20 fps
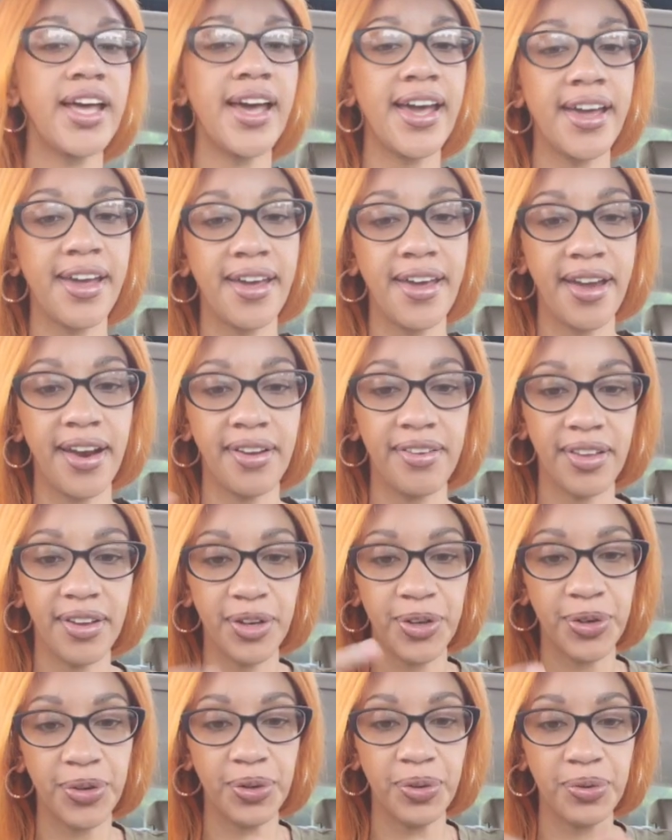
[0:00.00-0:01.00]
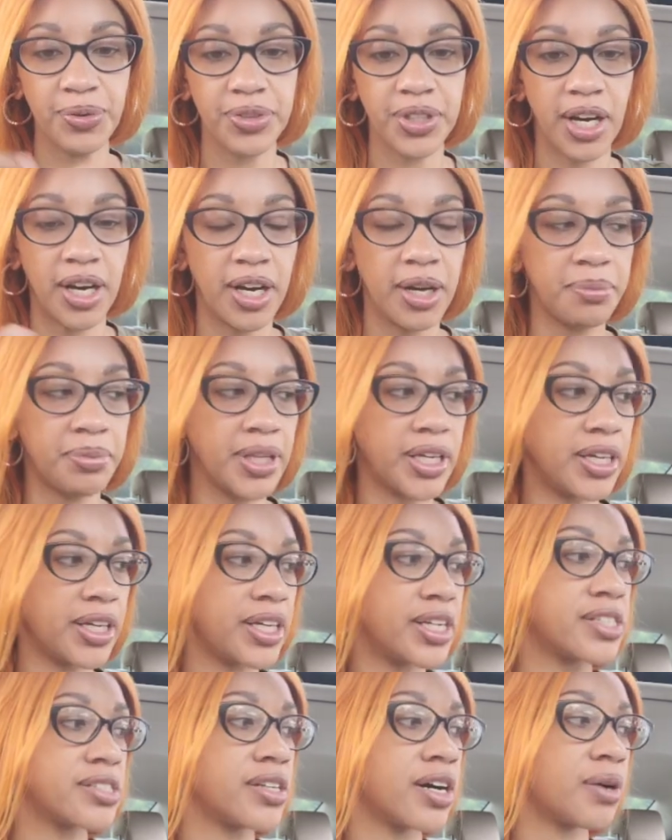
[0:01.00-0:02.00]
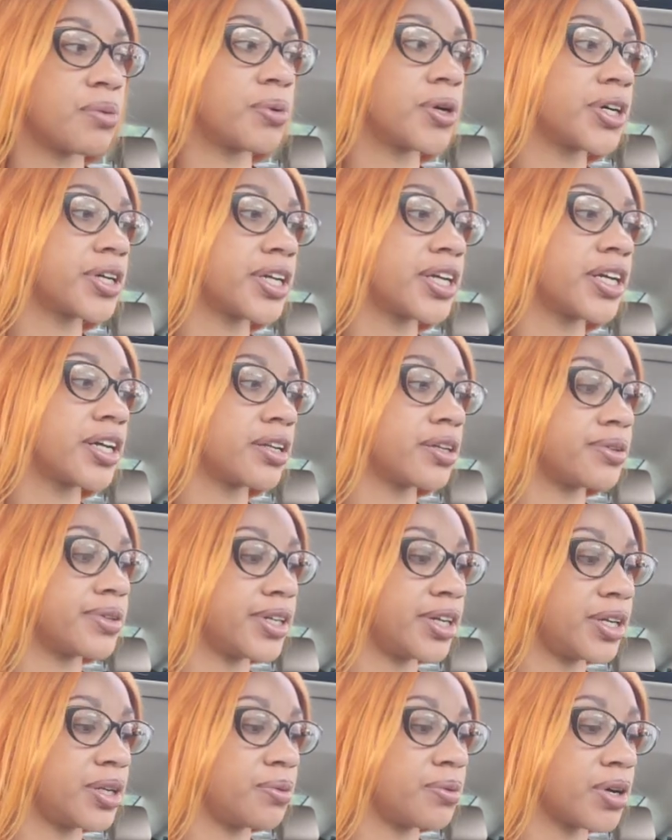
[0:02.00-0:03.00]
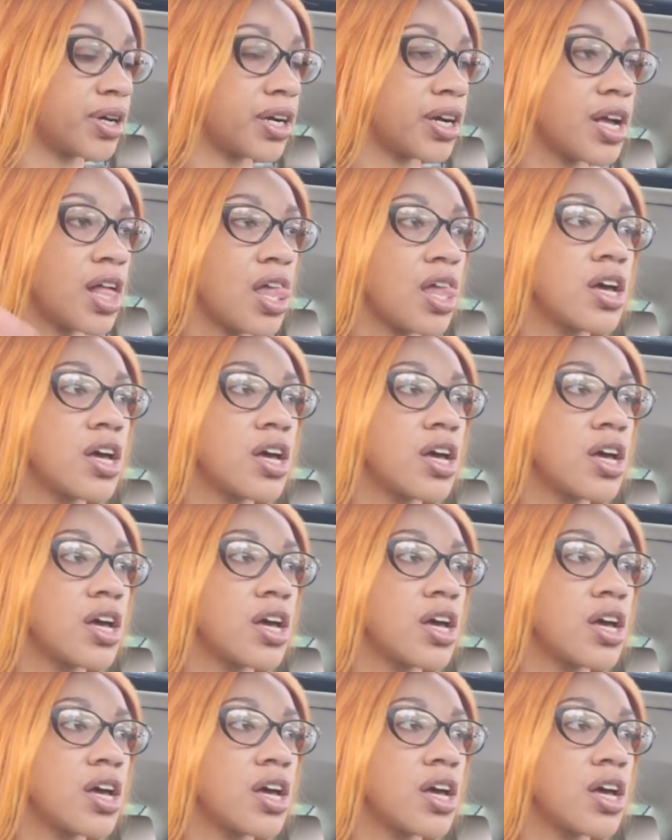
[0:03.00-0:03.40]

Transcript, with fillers: And the little knob thingy is not working in anywhere.